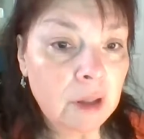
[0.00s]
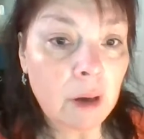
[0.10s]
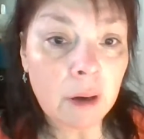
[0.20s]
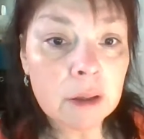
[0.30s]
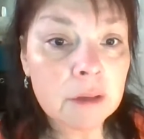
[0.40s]

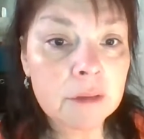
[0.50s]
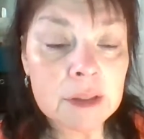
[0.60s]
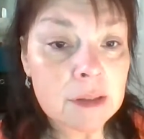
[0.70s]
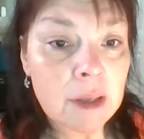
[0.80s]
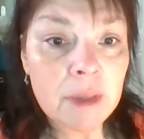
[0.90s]
Garden of
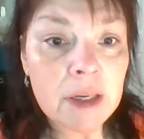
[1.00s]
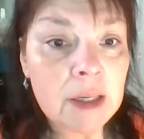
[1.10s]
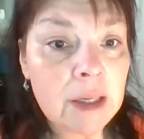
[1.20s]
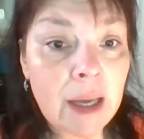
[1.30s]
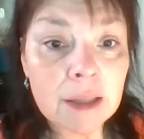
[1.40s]
Gethsemane,
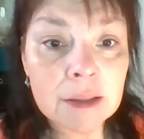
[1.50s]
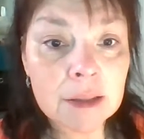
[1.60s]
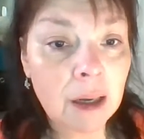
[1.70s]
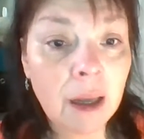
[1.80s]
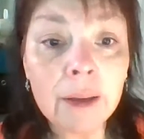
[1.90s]
he asked
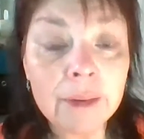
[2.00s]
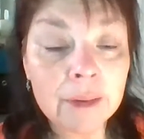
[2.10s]
God,